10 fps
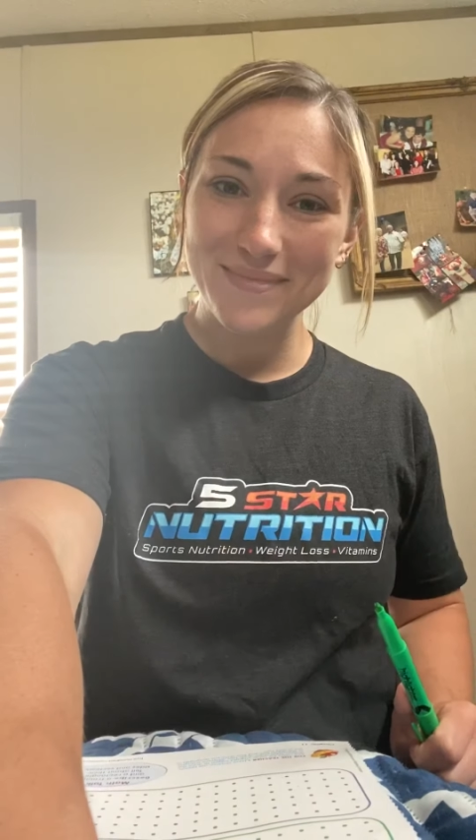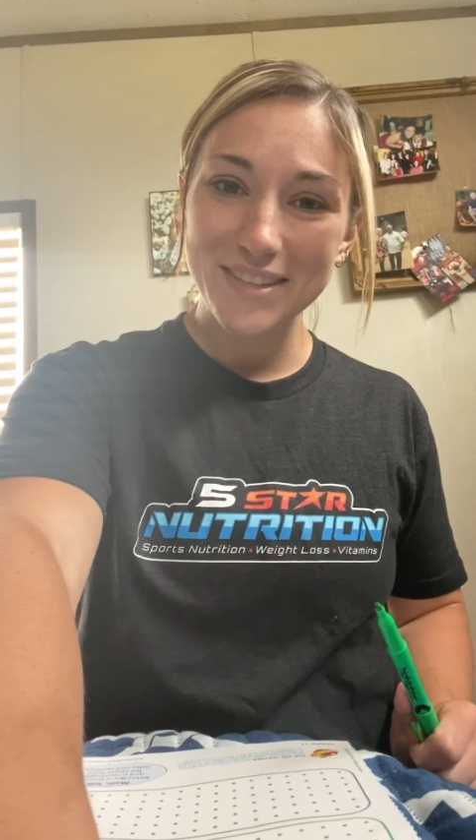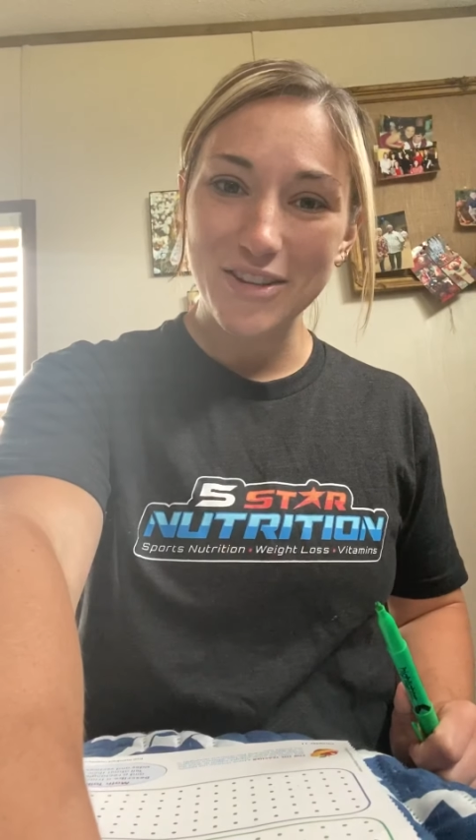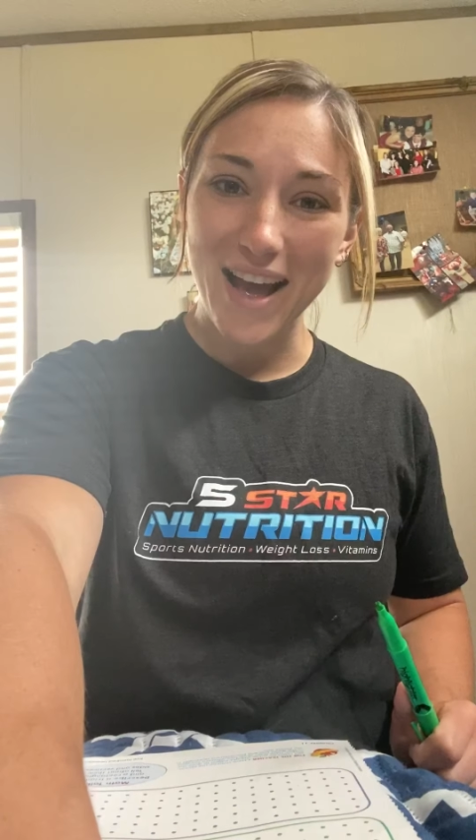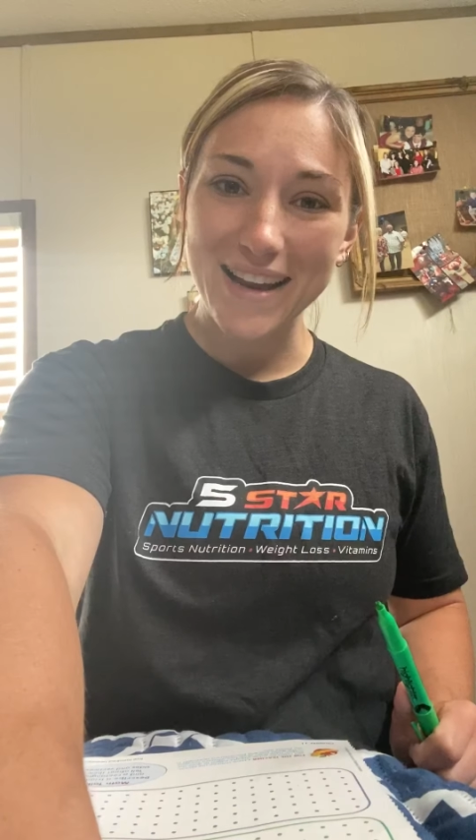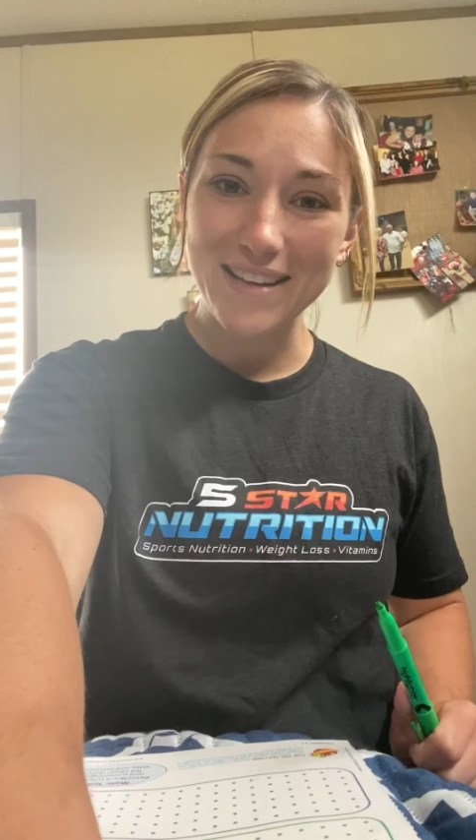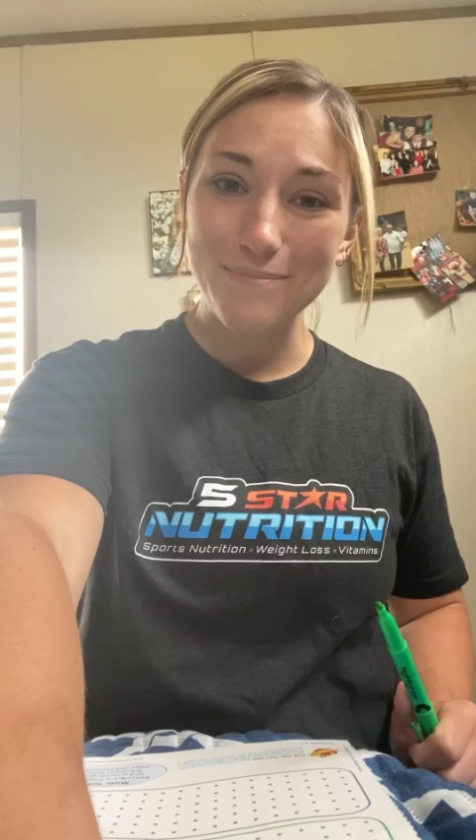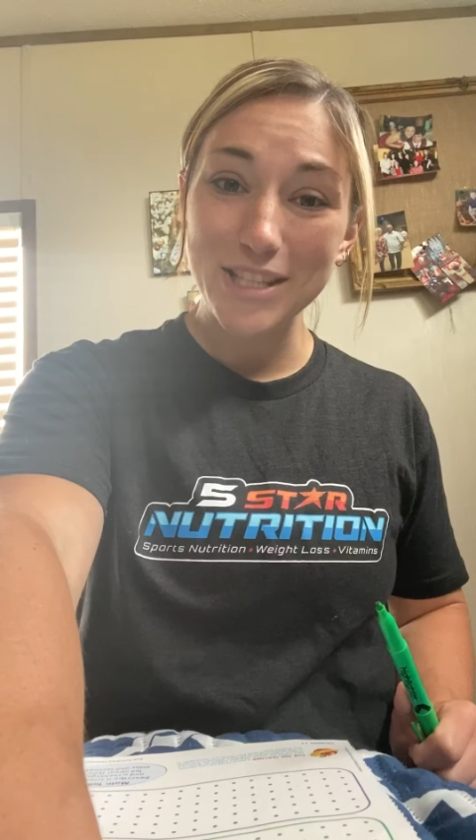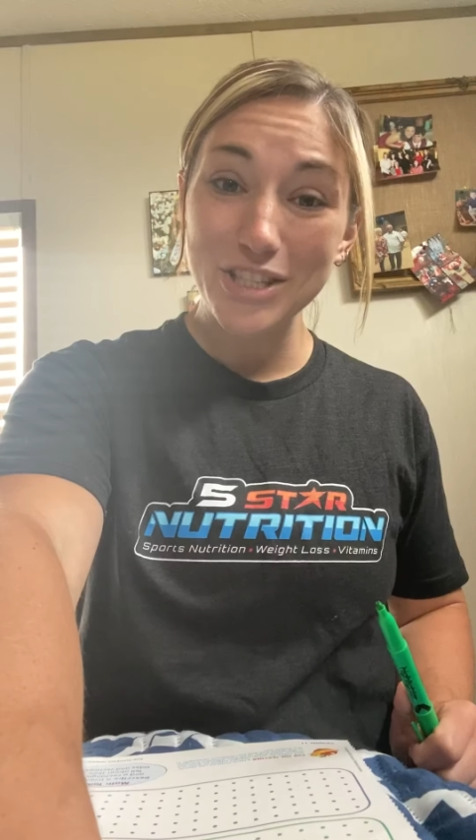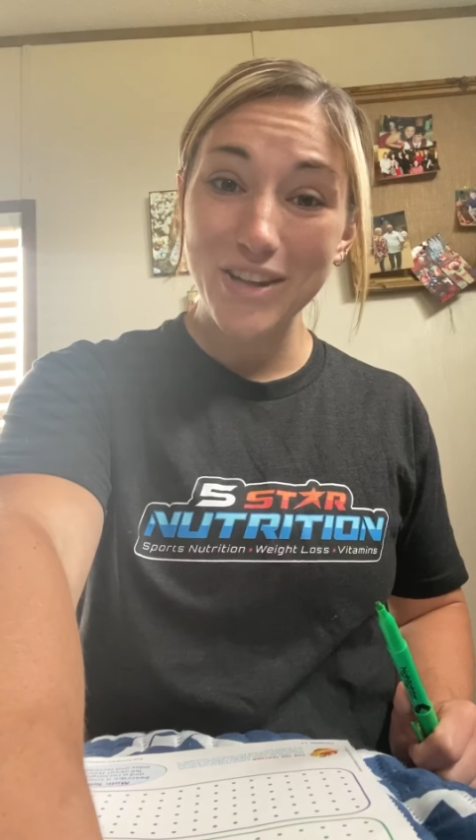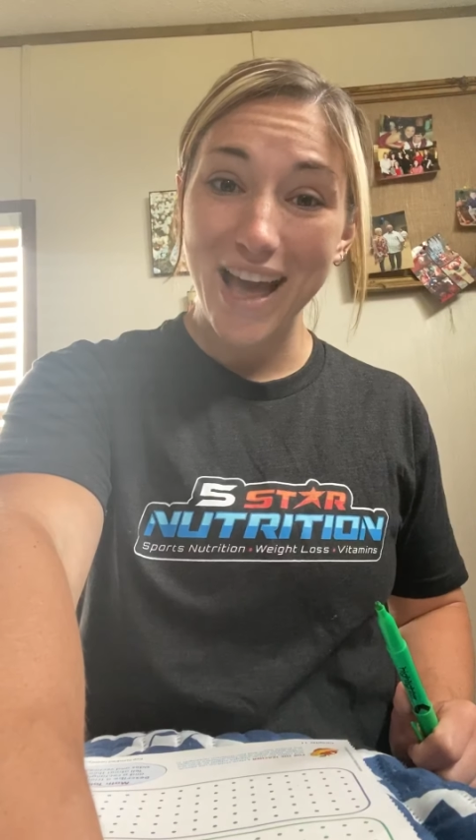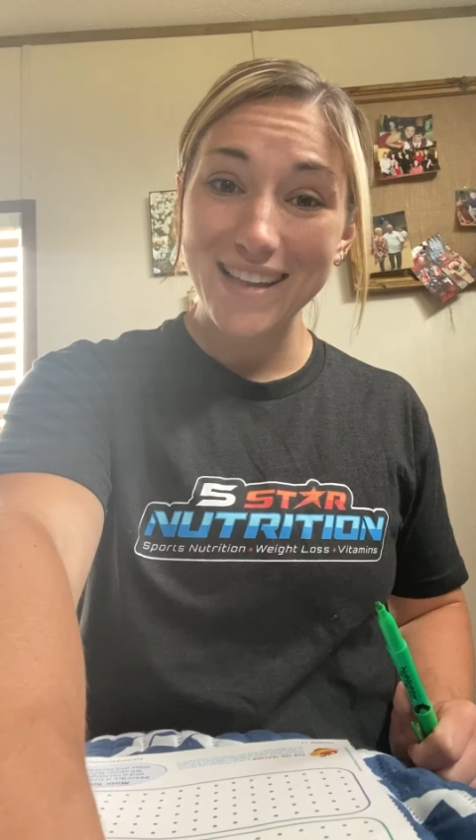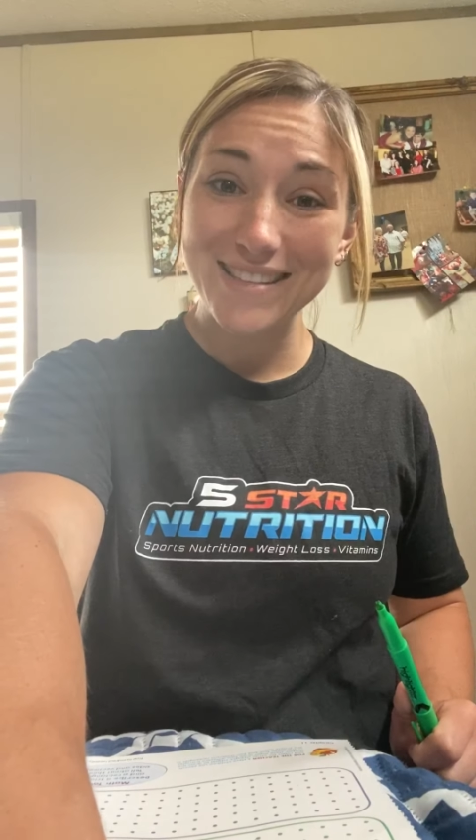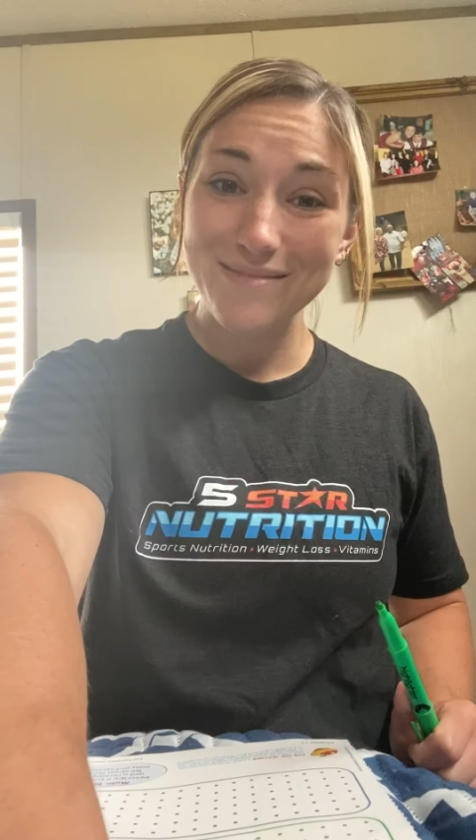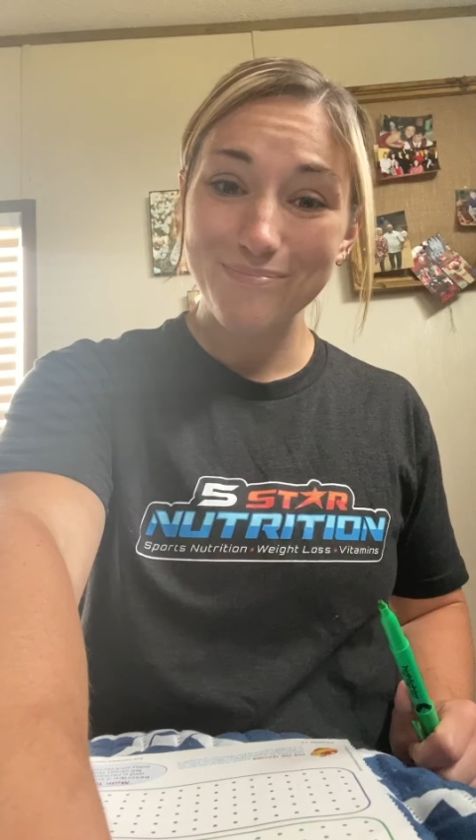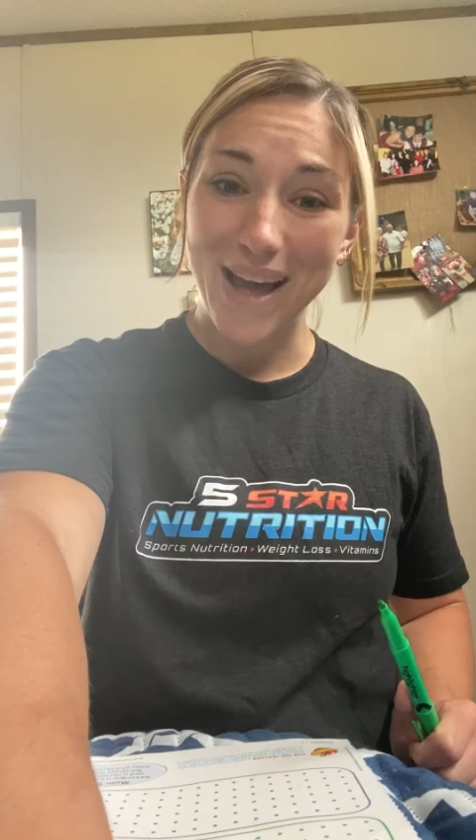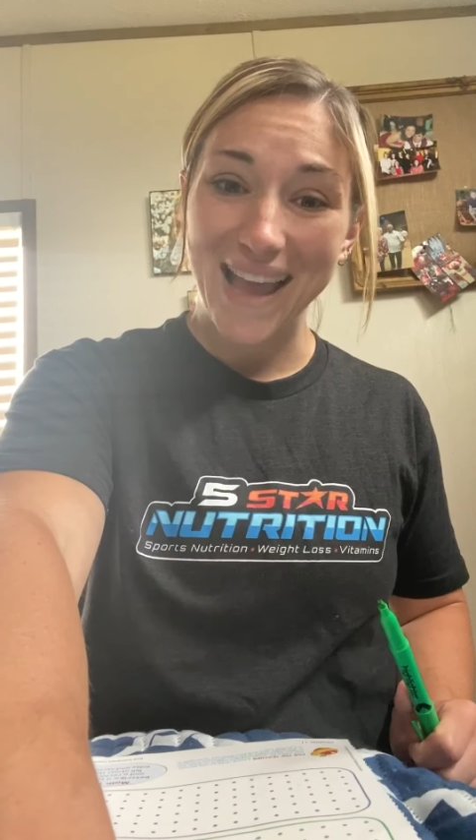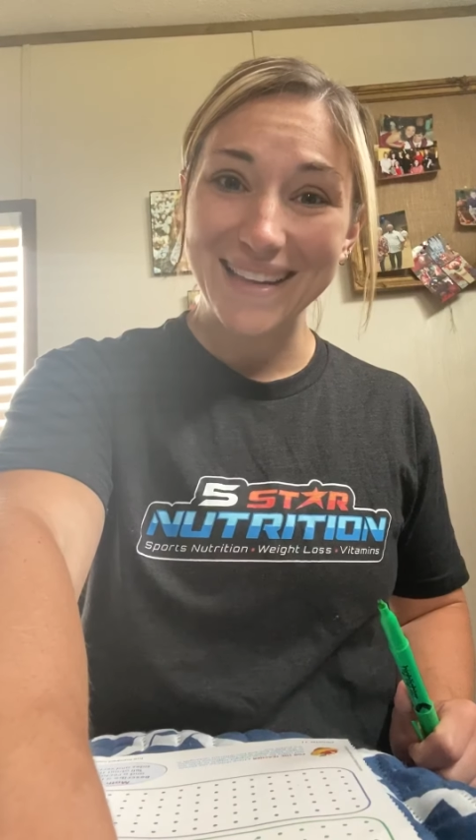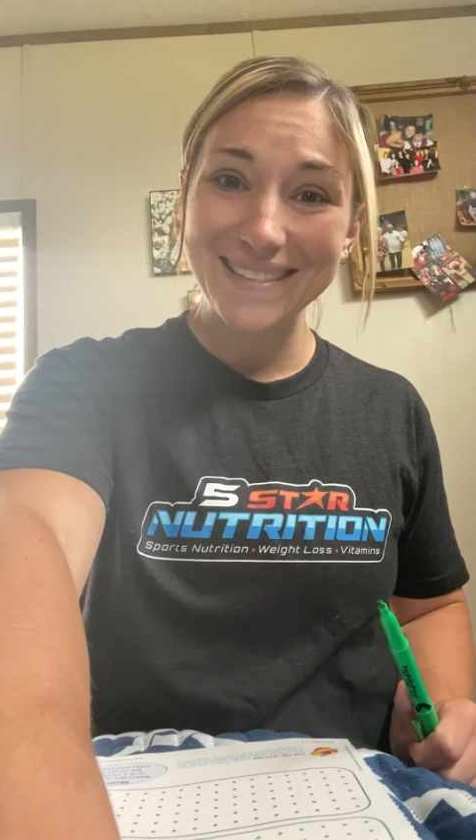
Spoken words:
You got it. Miss you guys. Bye.